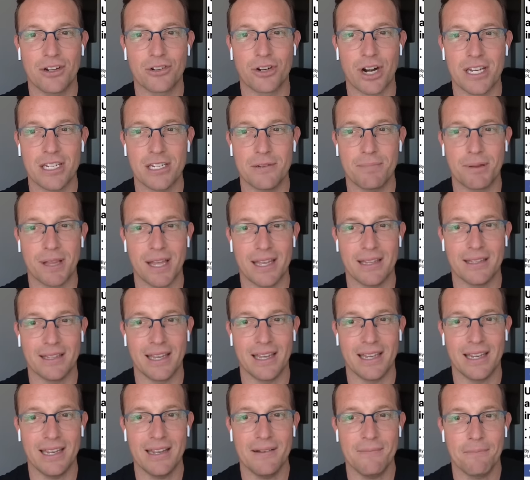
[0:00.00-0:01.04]
Crazy plane
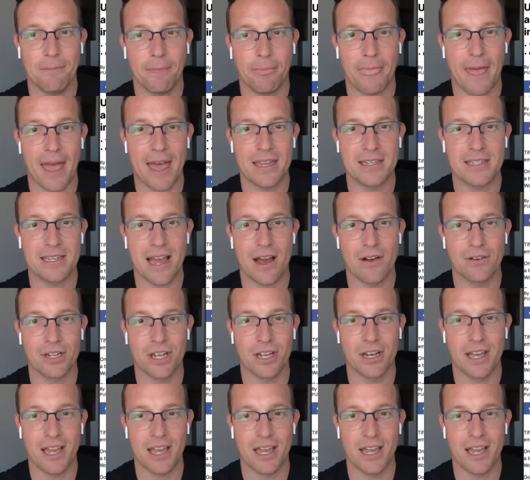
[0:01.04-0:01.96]
lady has now done